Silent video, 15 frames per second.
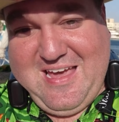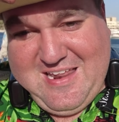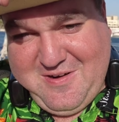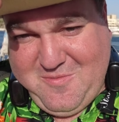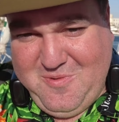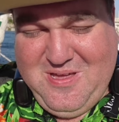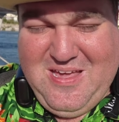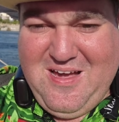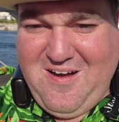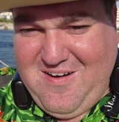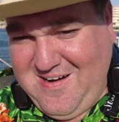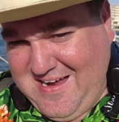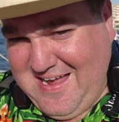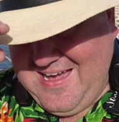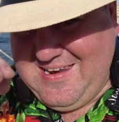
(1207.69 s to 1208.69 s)
and we
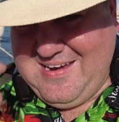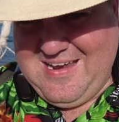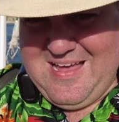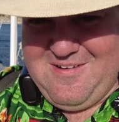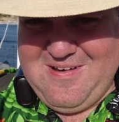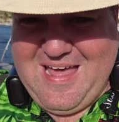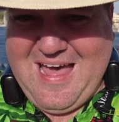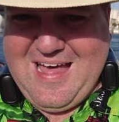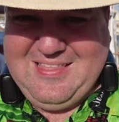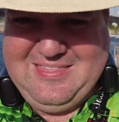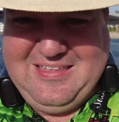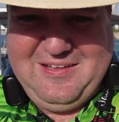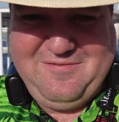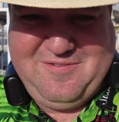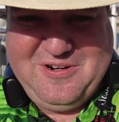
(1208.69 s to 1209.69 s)
are headed out
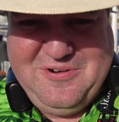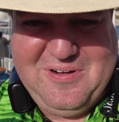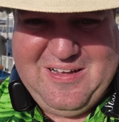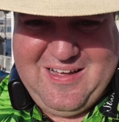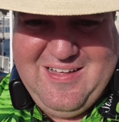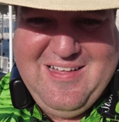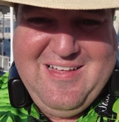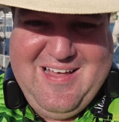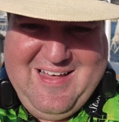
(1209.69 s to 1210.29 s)
at the Fanuka.